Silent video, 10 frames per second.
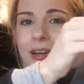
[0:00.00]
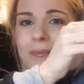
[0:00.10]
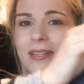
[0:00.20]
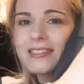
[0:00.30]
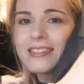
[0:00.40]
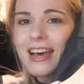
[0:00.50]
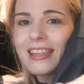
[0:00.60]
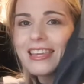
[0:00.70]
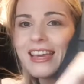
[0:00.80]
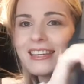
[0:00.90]
opens at
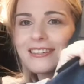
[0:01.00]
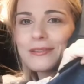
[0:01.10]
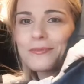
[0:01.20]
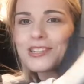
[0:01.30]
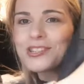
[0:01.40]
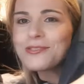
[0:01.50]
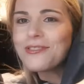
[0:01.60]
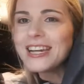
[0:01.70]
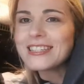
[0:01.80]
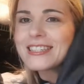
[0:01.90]
the end, which is
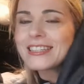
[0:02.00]
great.